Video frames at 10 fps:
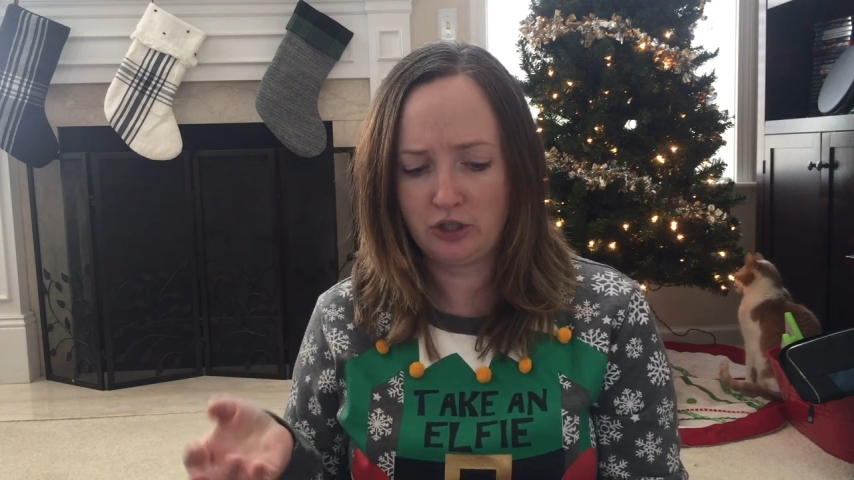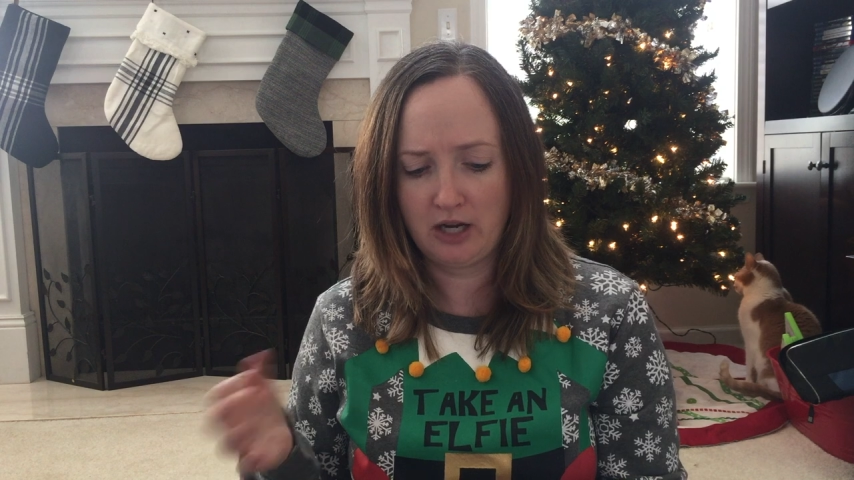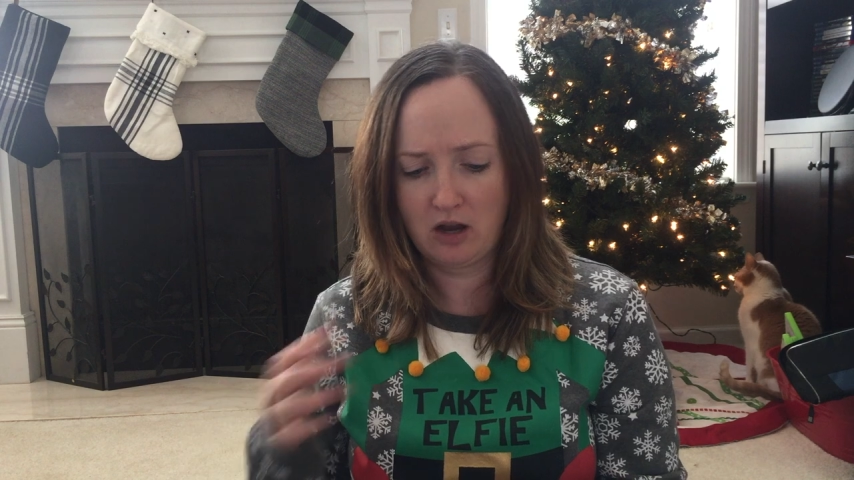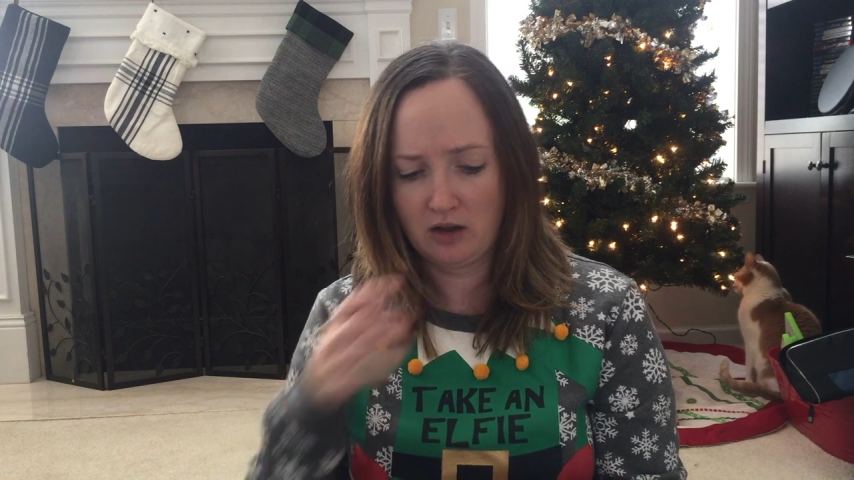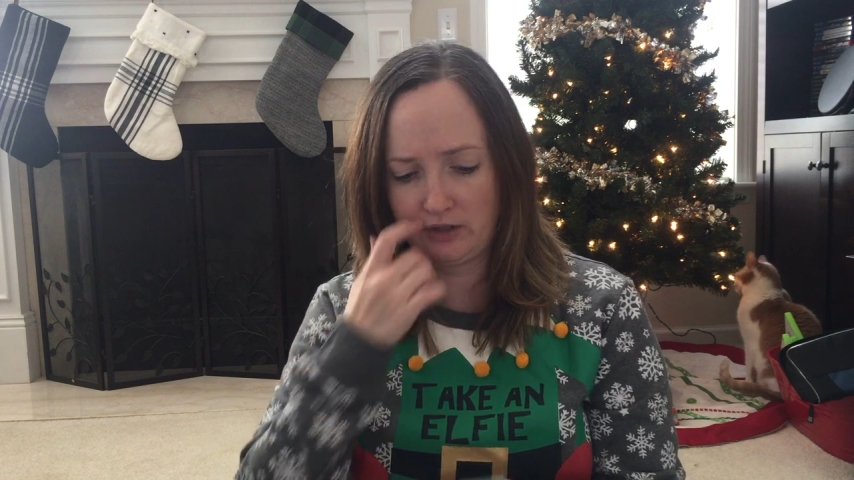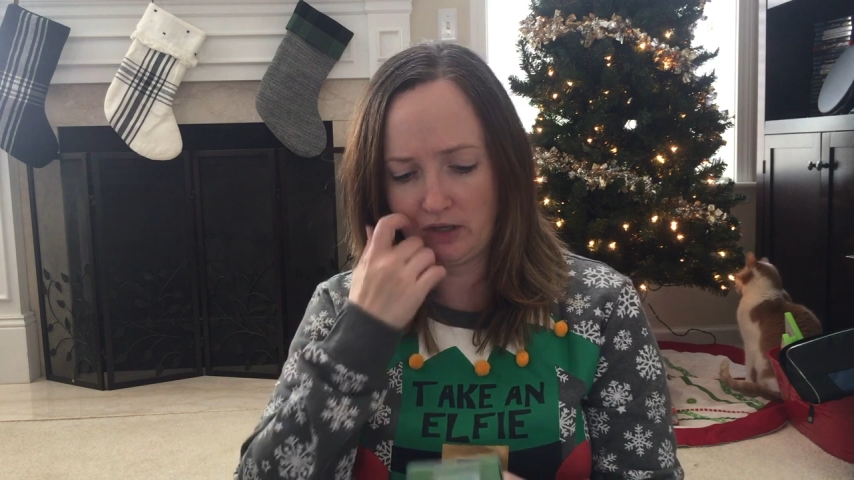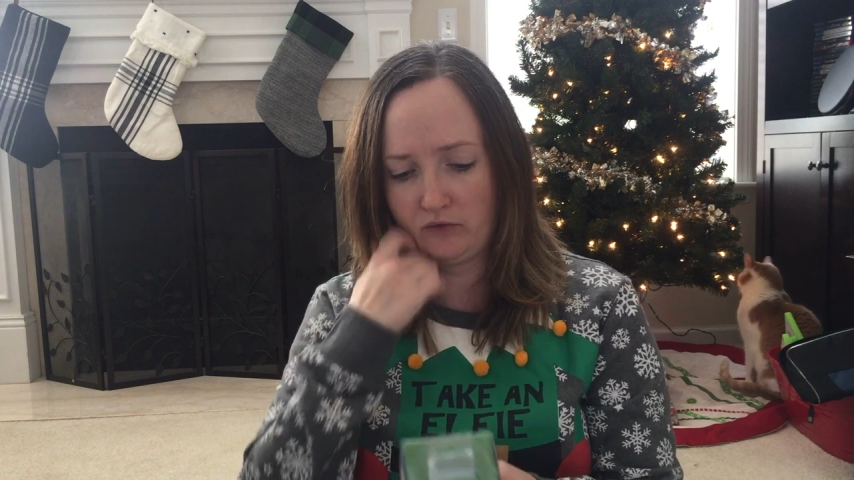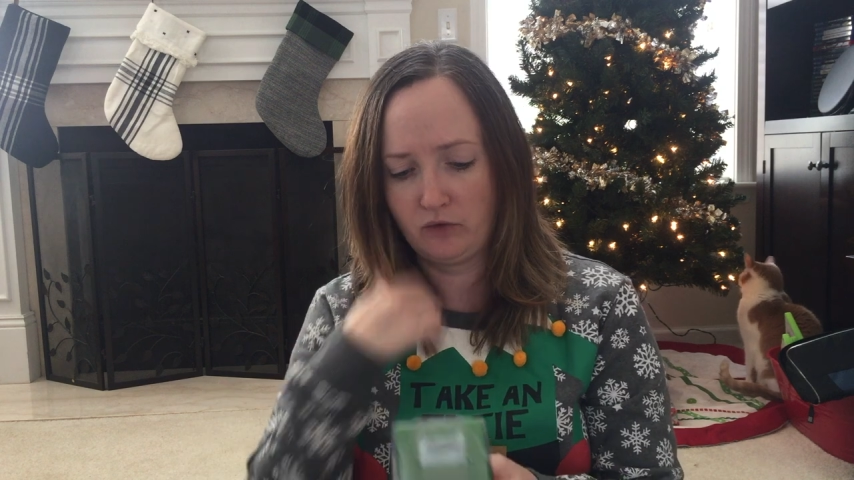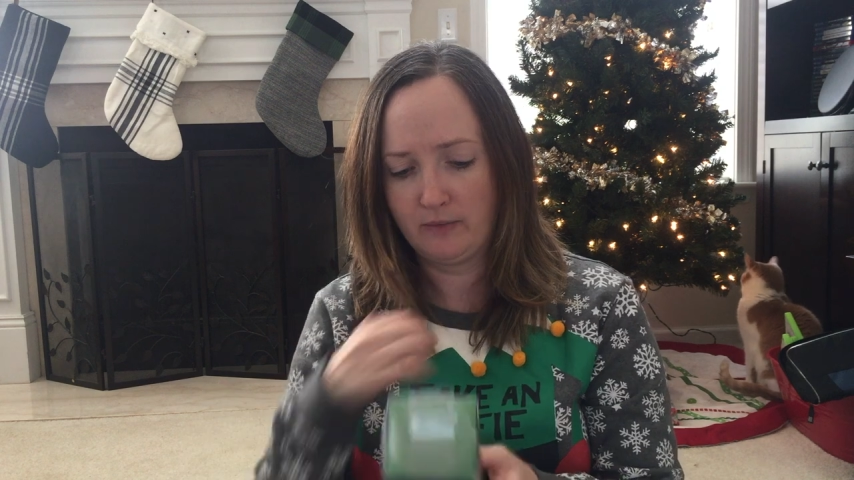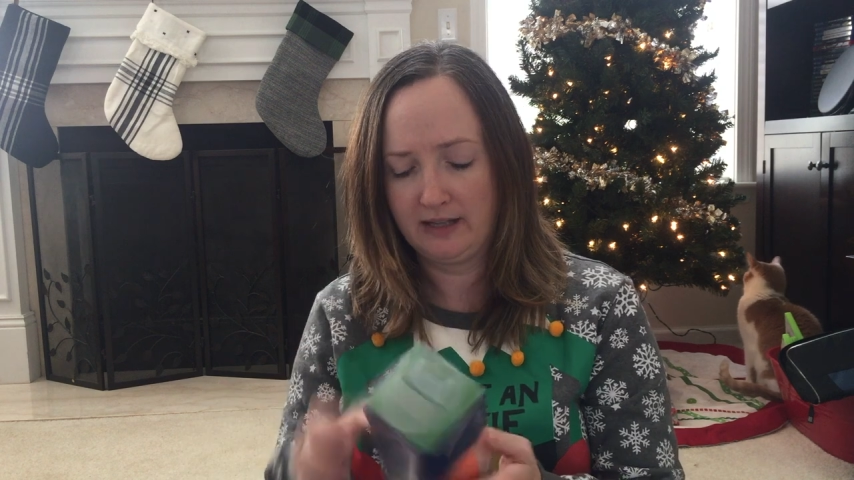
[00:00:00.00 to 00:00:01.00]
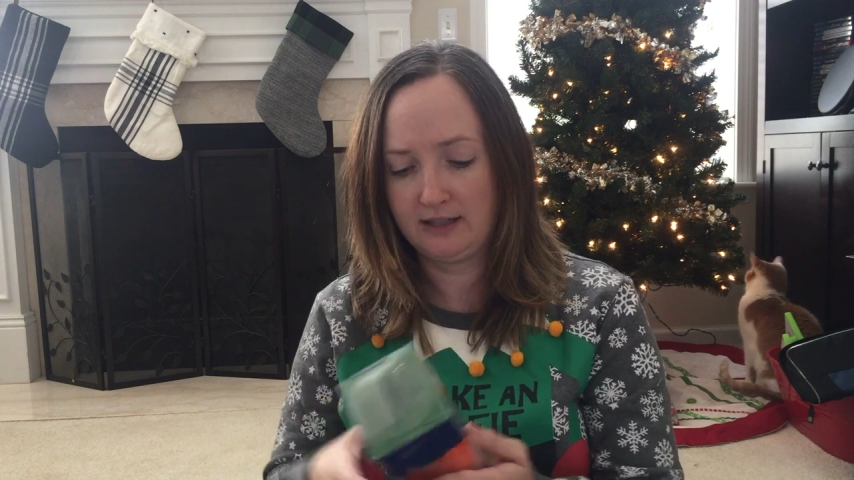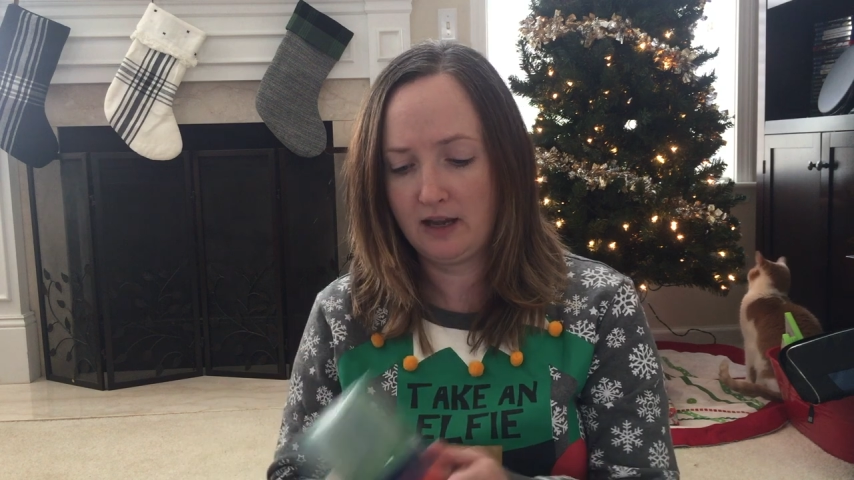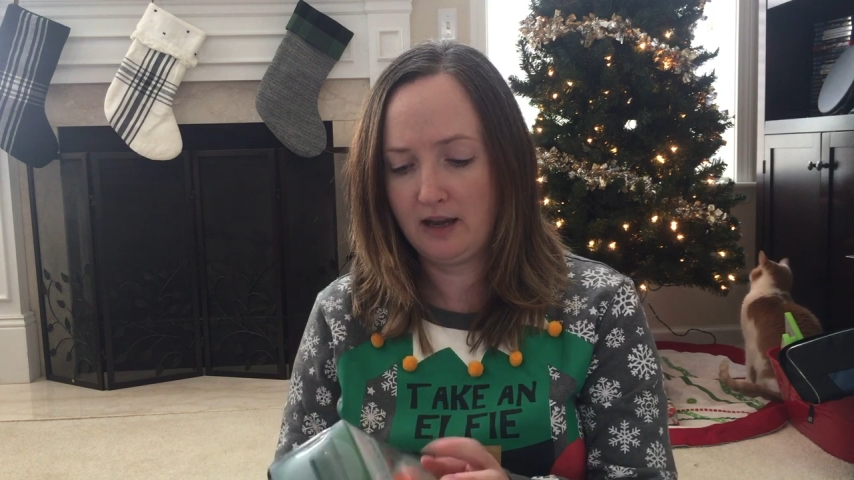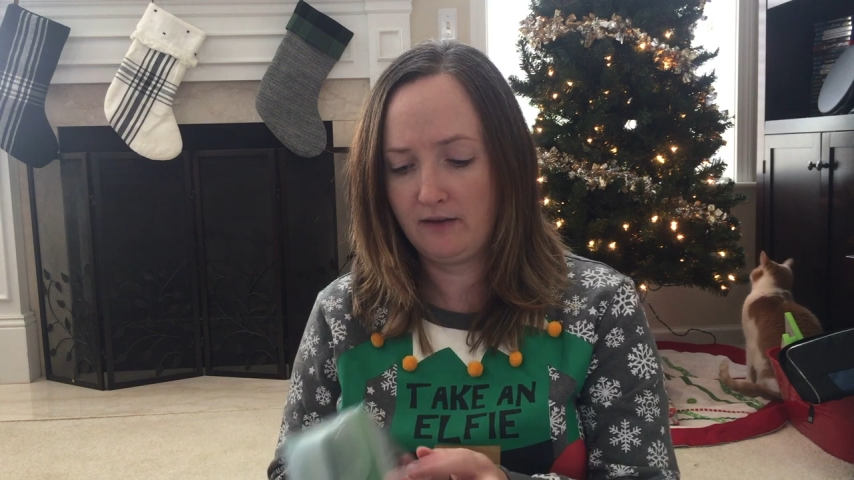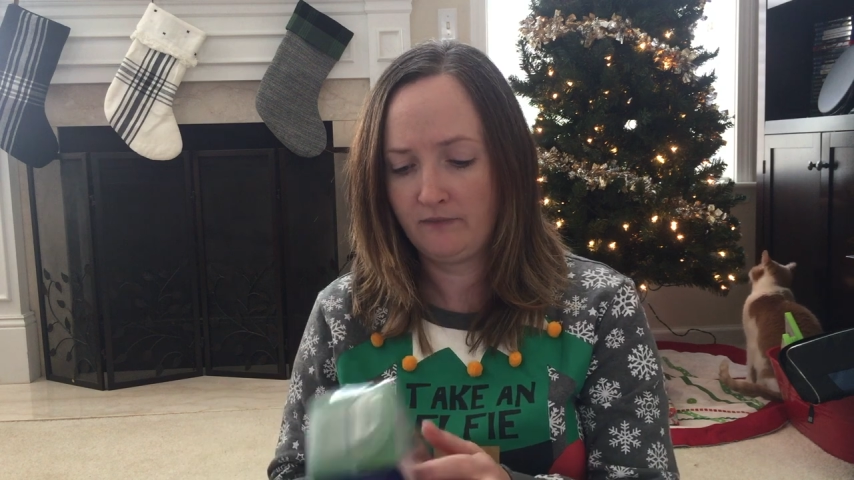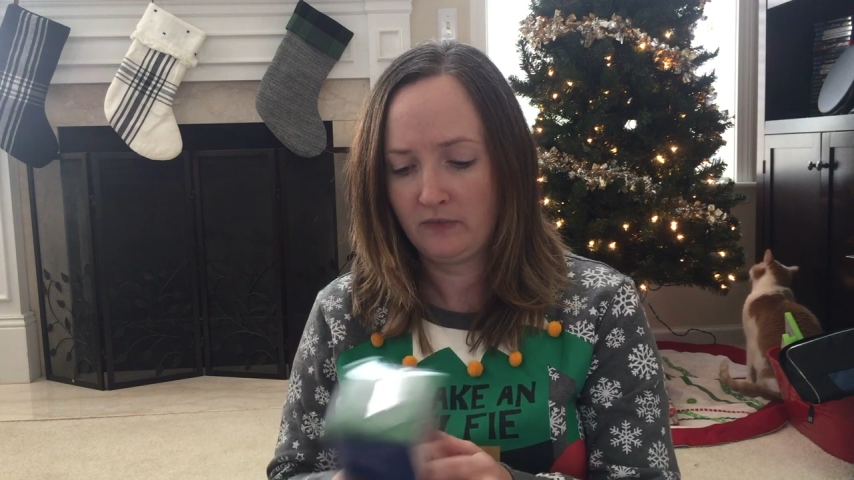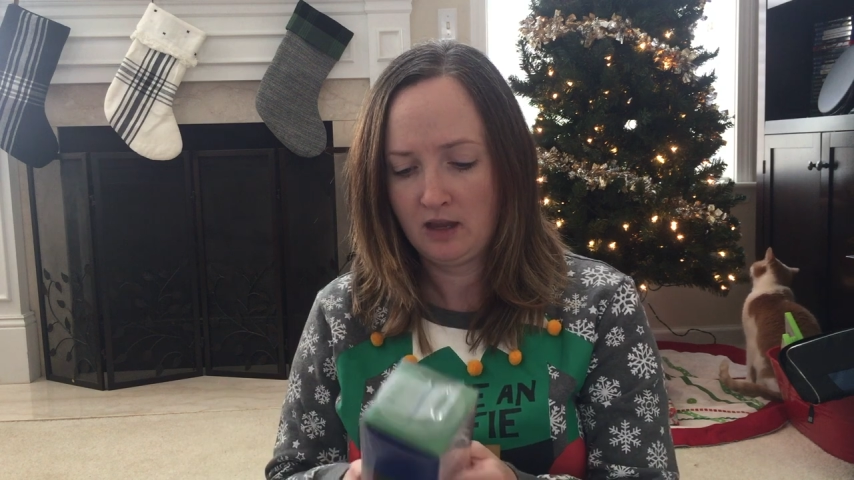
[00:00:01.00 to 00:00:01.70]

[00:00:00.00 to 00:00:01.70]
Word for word: and also for my son.